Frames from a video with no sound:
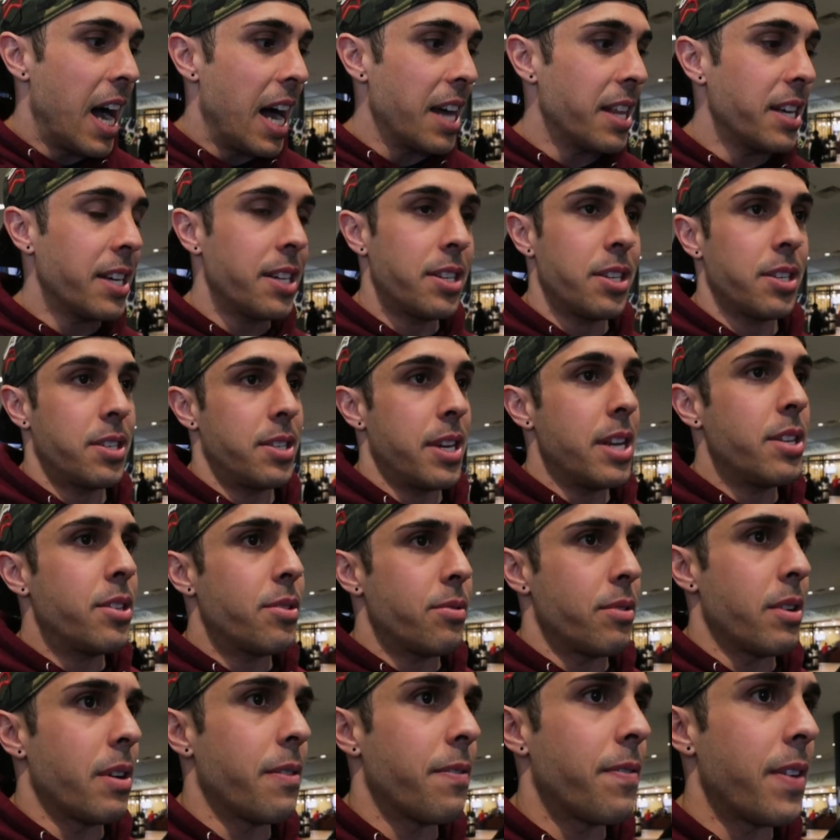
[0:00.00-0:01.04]
I think it's a
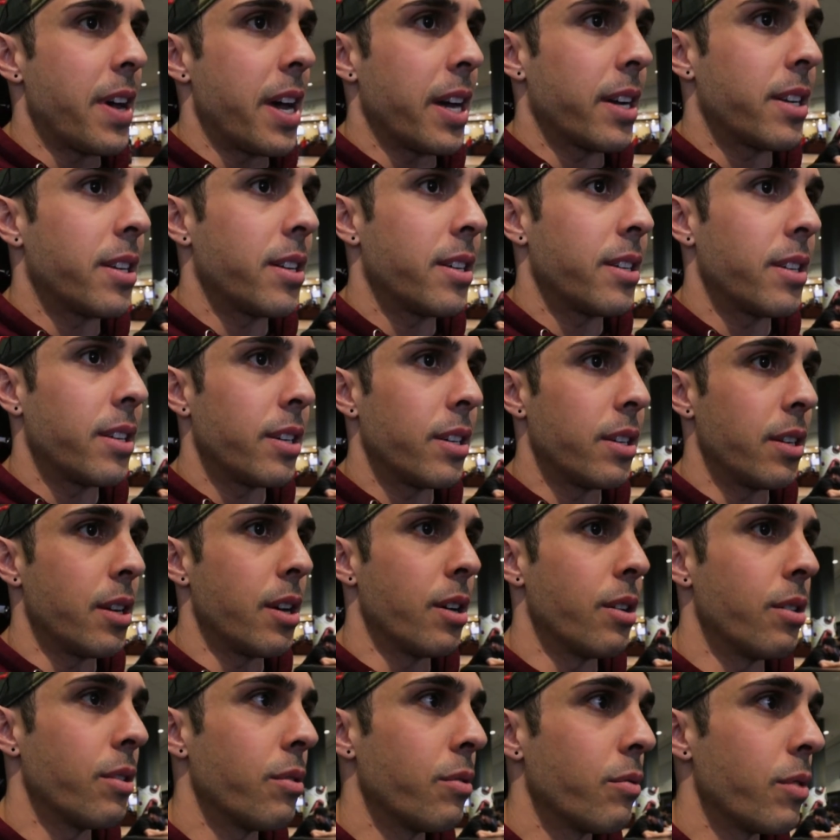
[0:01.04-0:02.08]
sensory effect, you
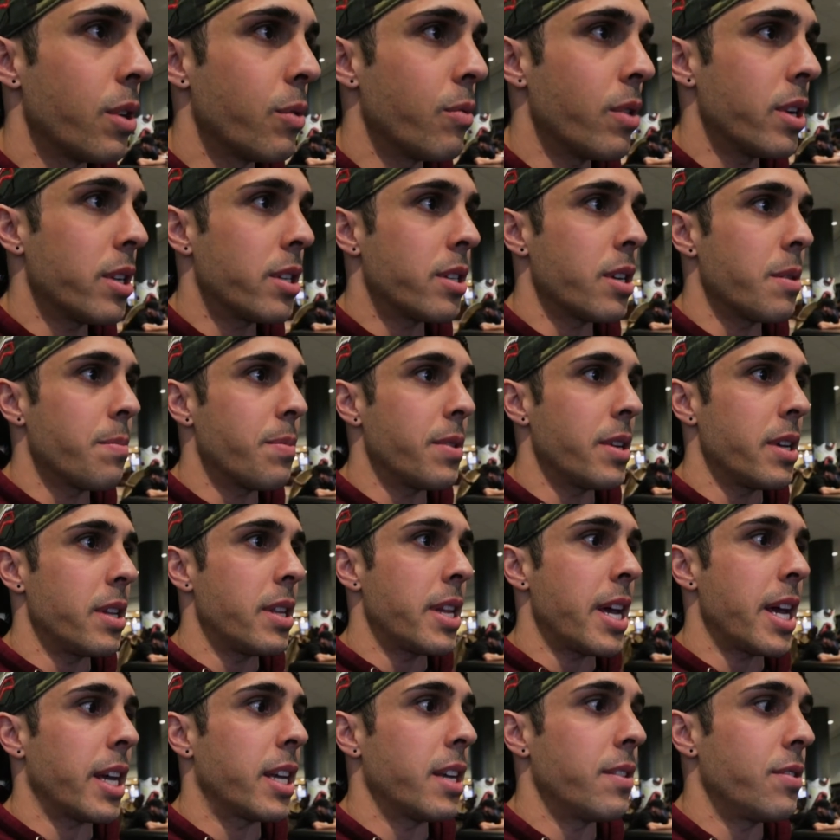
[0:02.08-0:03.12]
know? We want
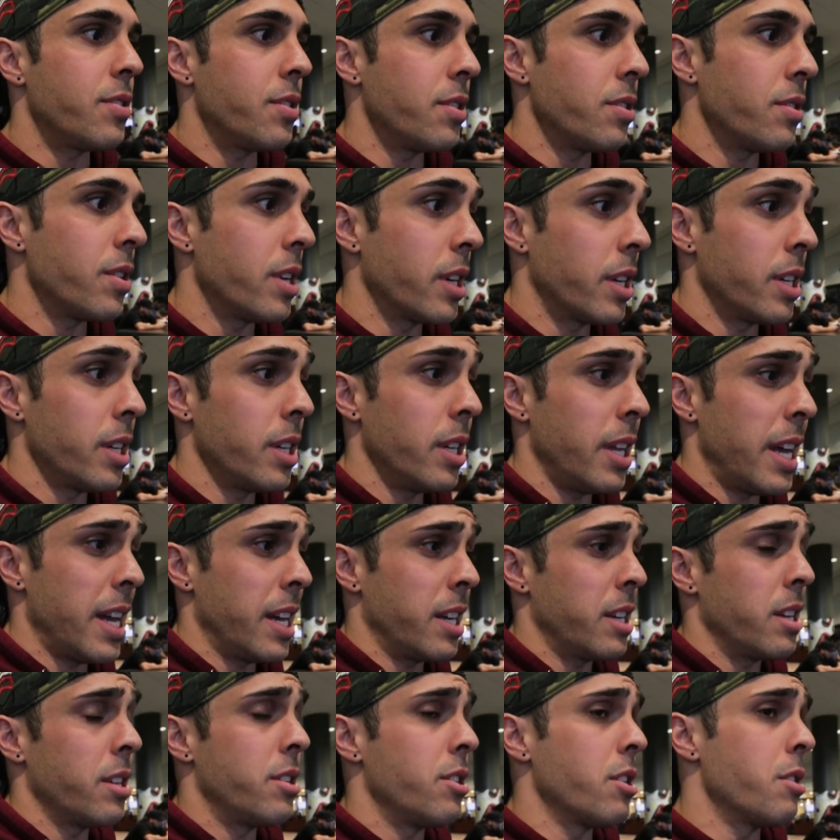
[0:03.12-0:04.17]
something that gives you a good,
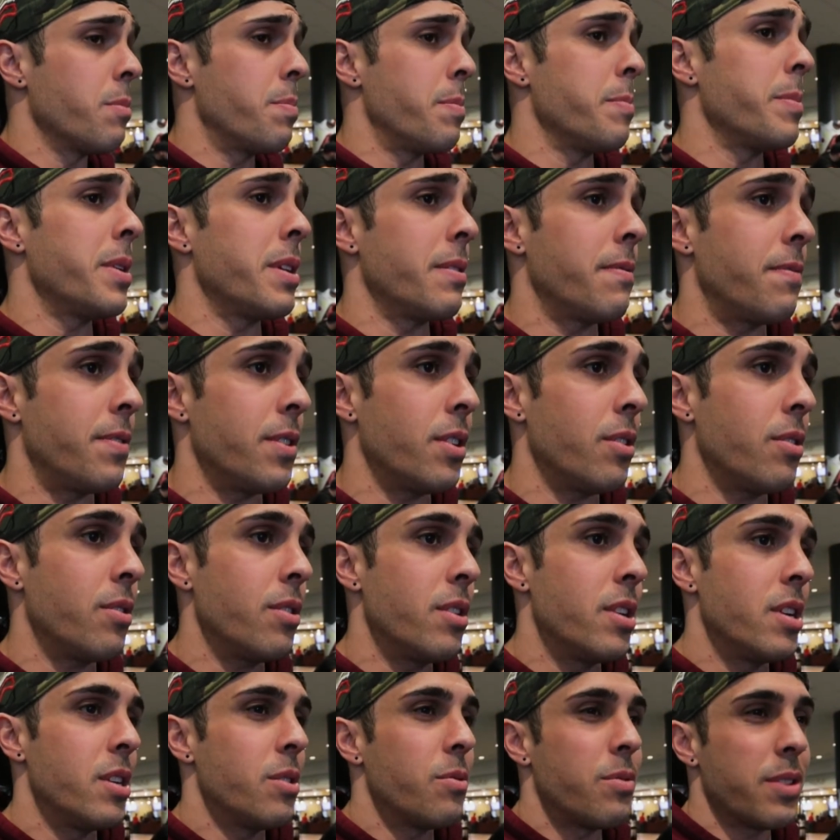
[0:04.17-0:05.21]
like, dopamine feel
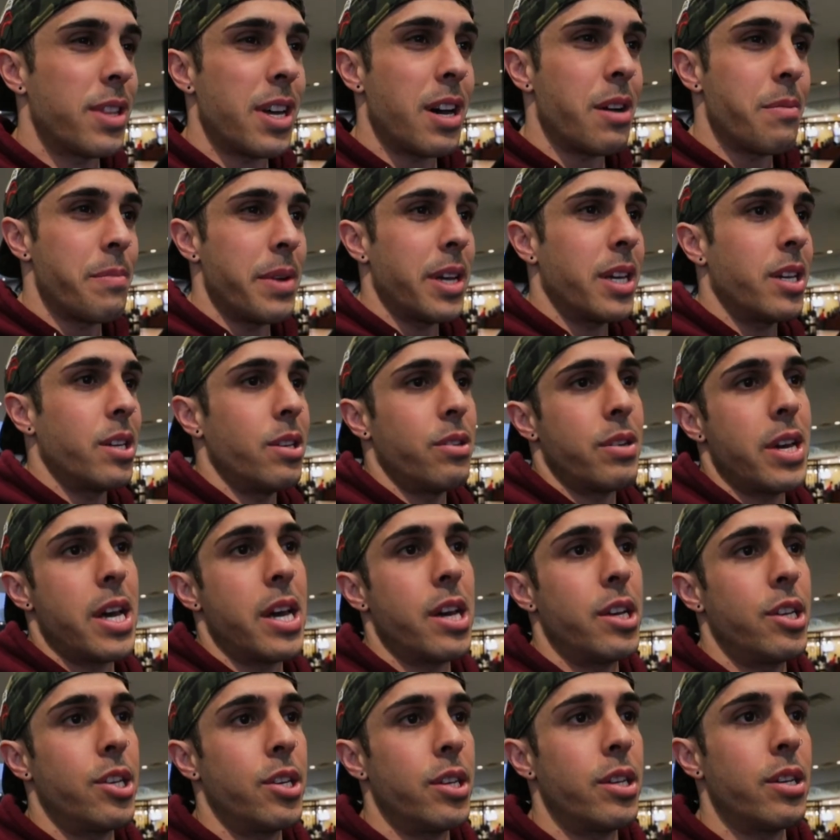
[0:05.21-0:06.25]
without making you
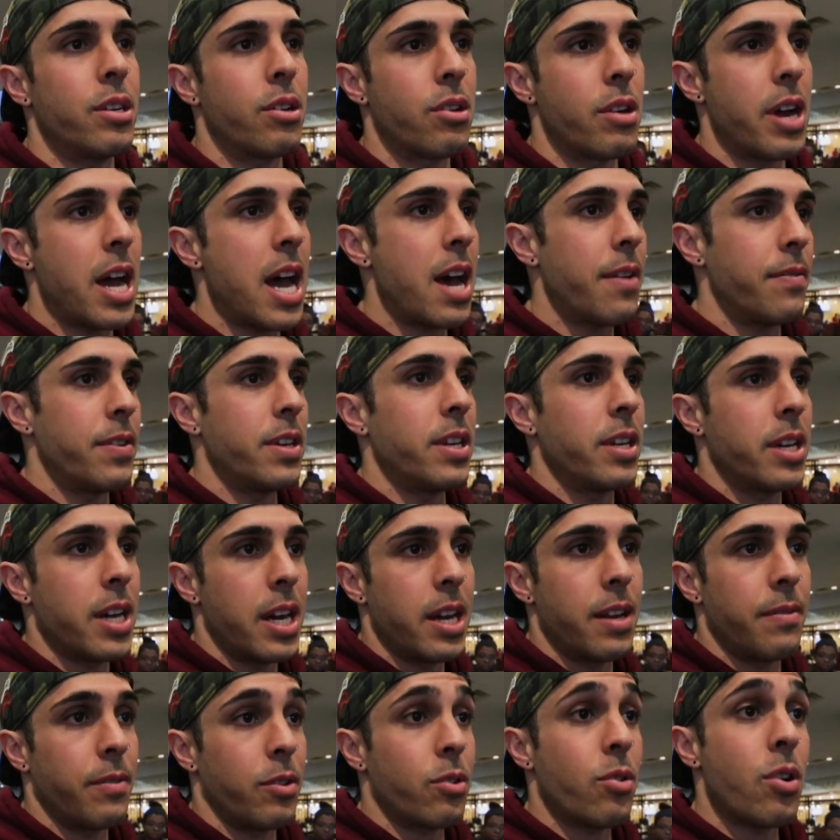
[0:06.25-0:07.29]
edgy or have any
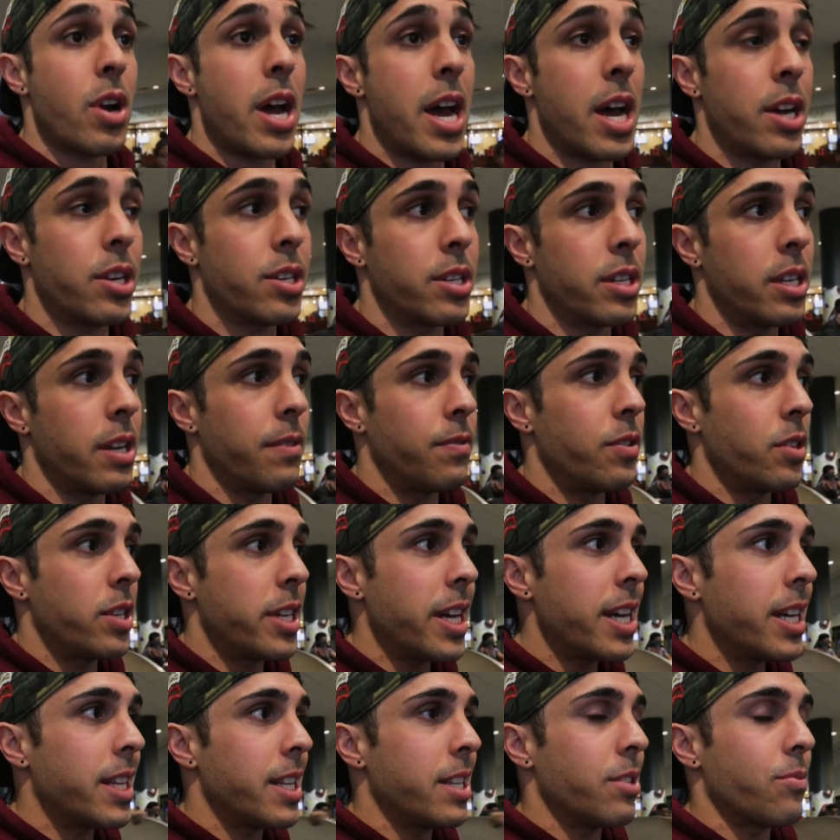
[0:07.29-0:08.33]
kind of crash. And if you
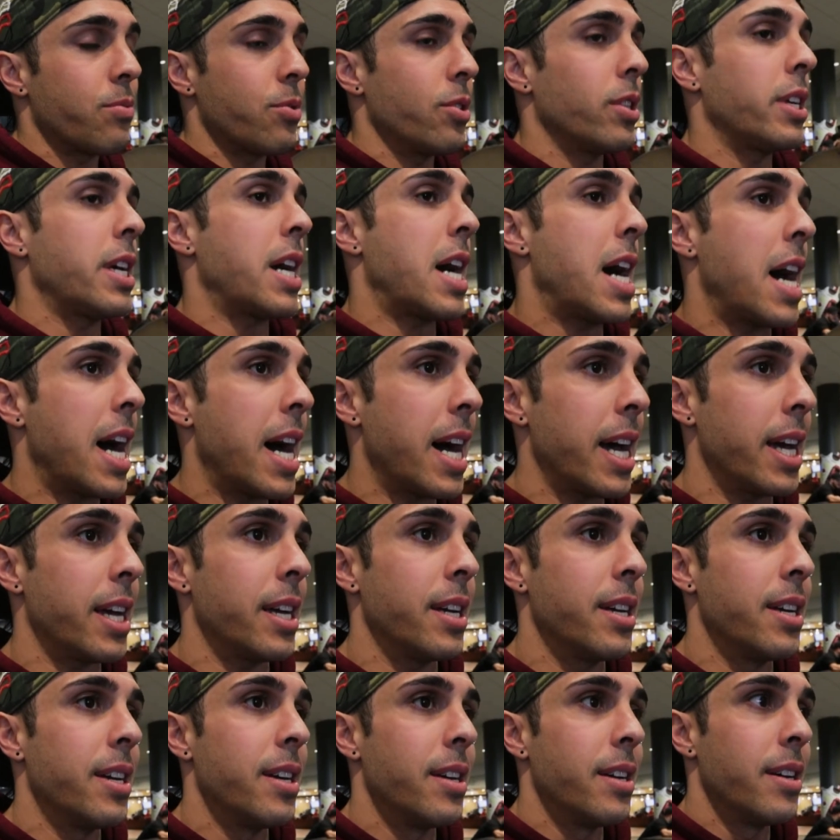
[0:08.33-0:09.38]
take these really high
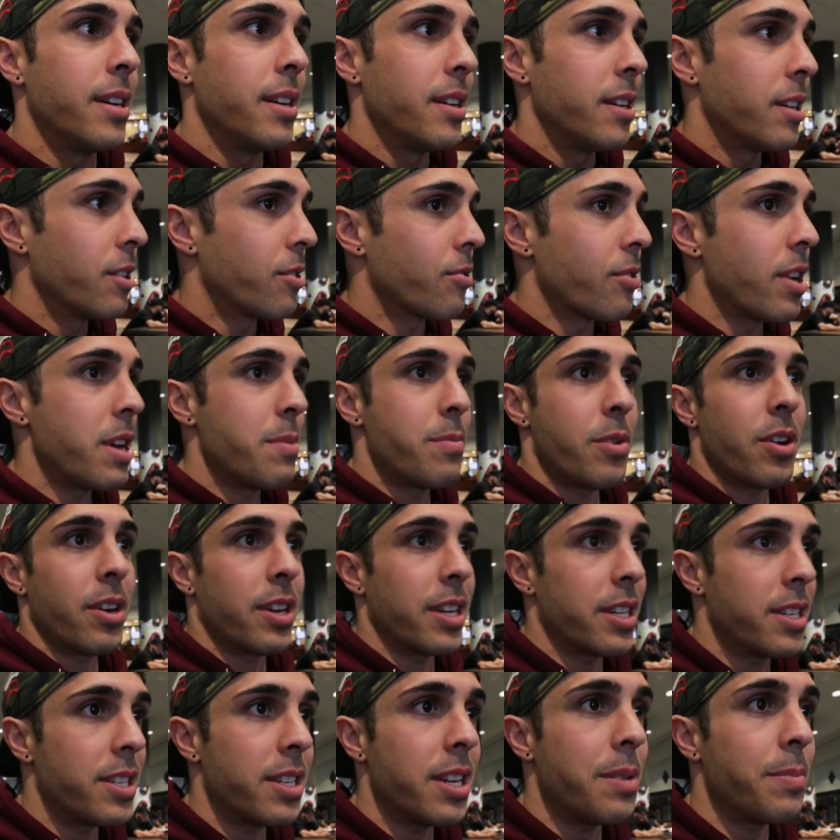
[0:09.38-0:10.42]
gray
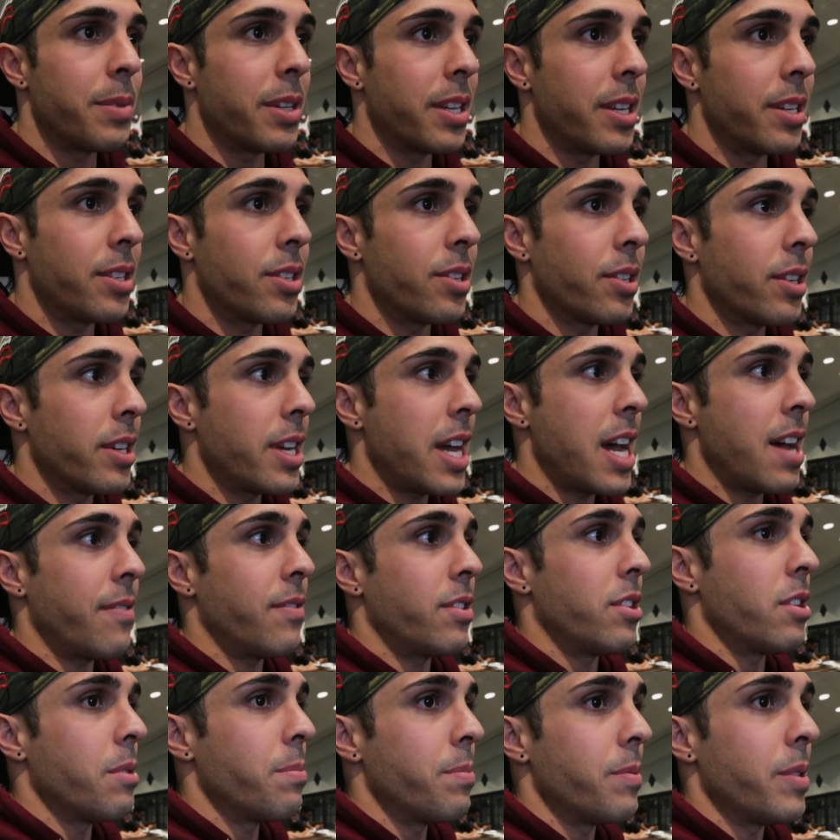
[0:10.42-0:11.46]
market stimulants, you're gonna have
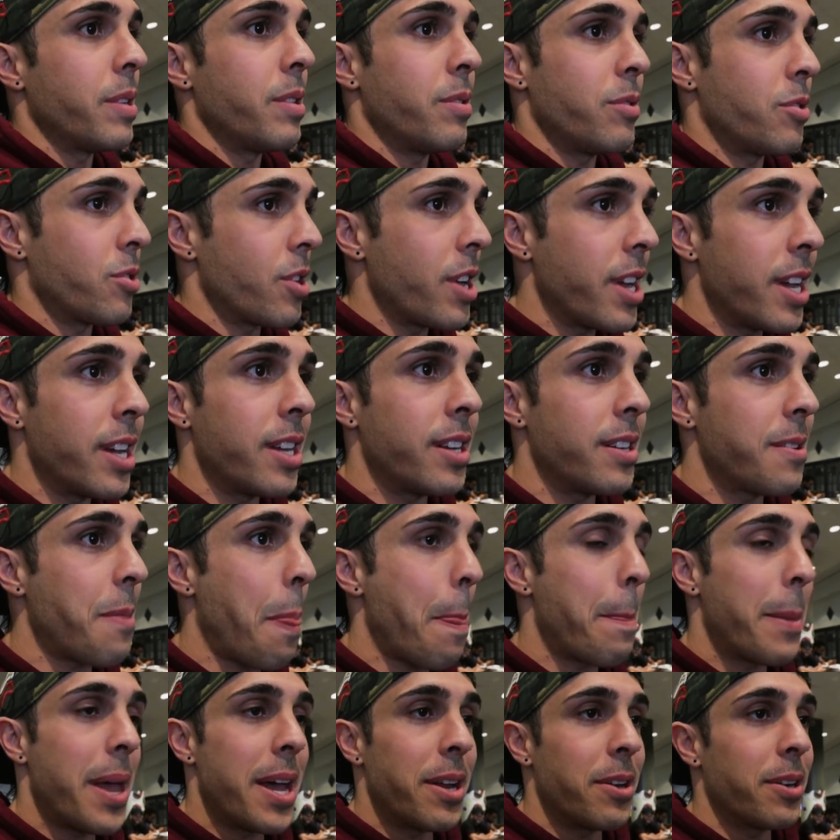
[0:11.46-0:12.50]
a dopamine drain
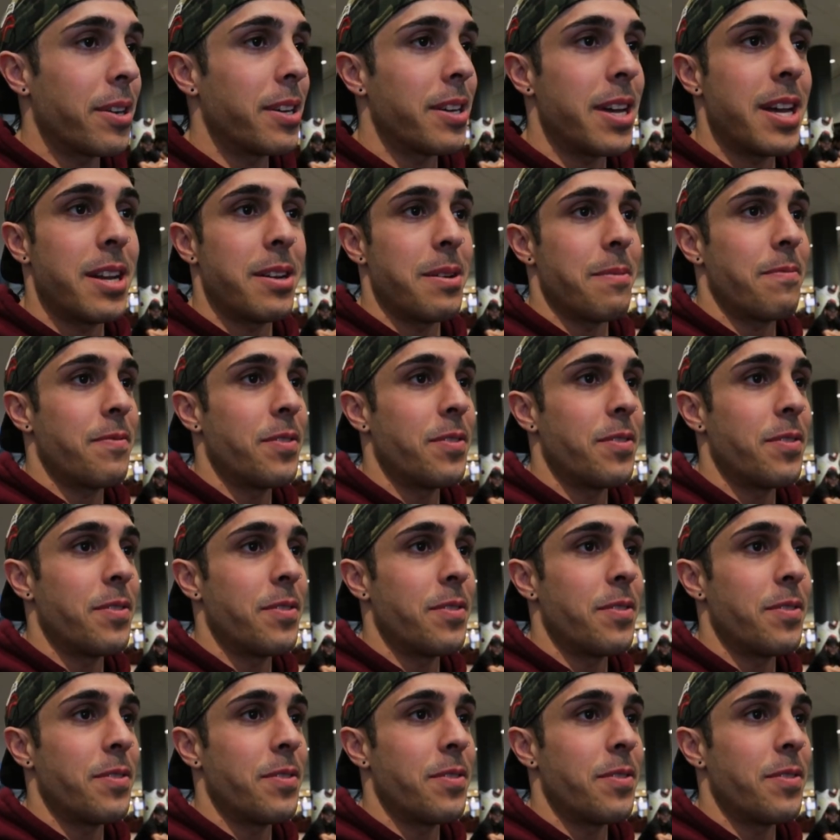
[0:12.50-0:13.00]
and you're gonna end up